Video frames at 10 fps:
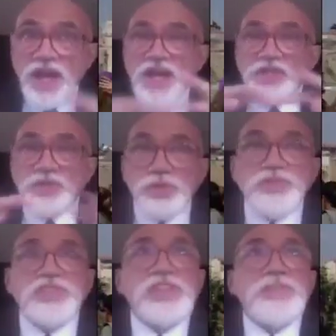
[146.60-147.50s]

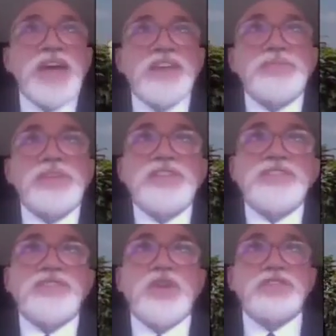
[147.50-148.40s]
Jerusalem is, of
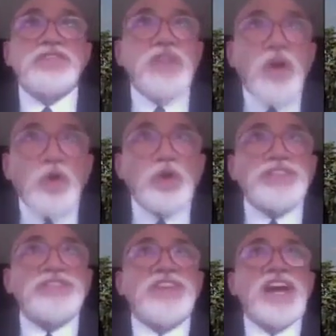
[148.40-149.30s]
course, a holy
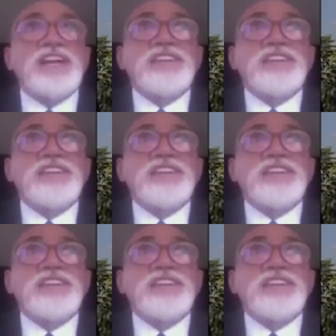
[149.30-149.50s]
site,